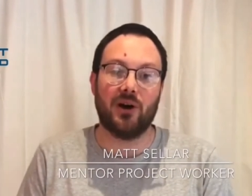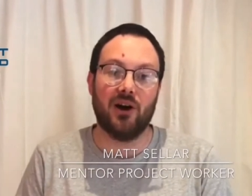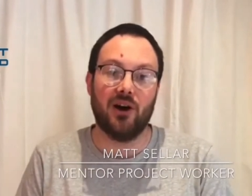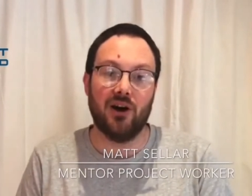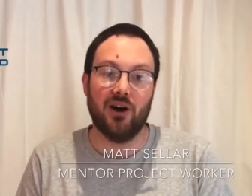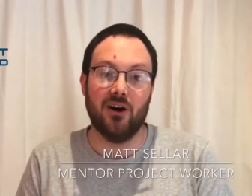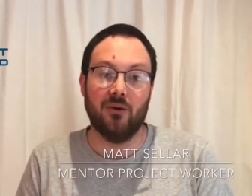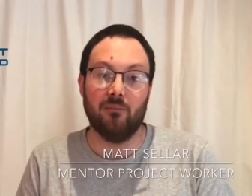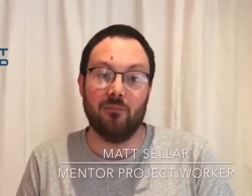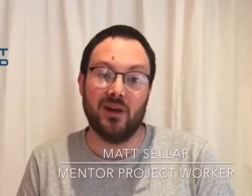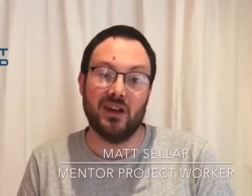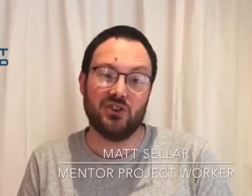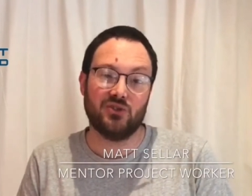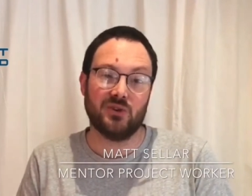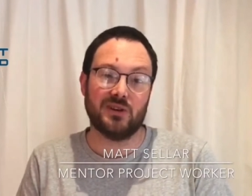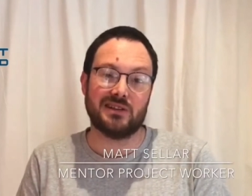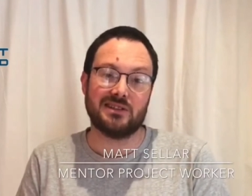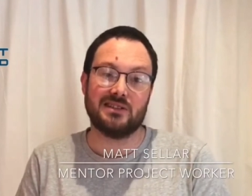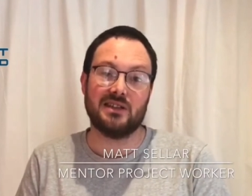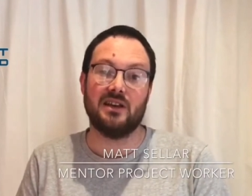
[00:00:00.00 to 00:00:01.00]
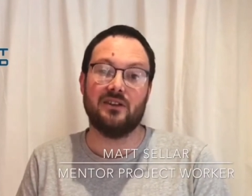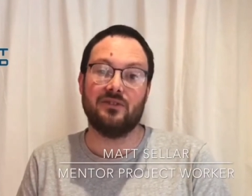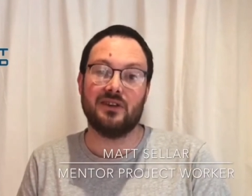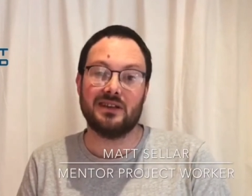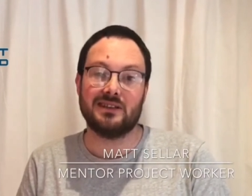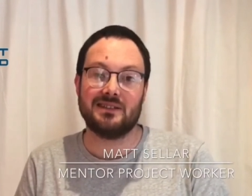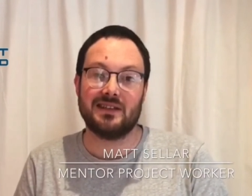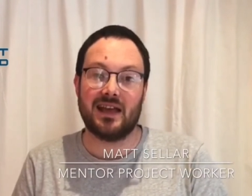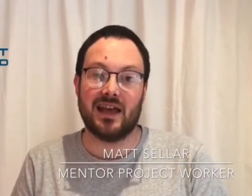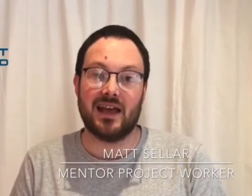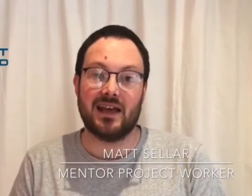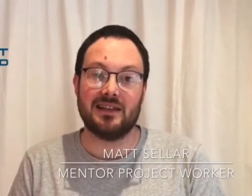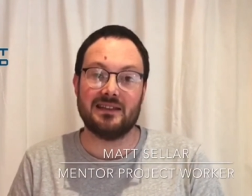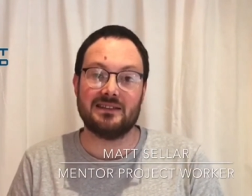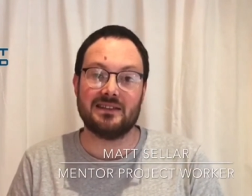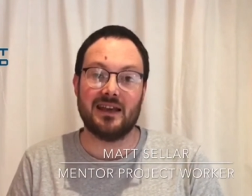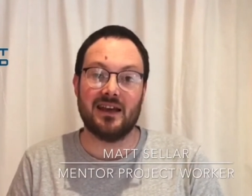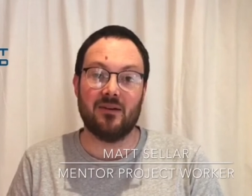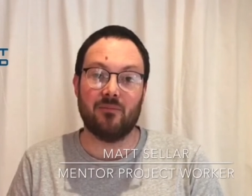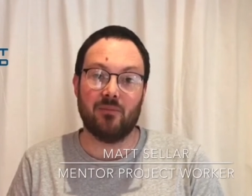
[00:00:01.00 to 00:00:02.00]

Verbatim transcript: our mentoring service and uh,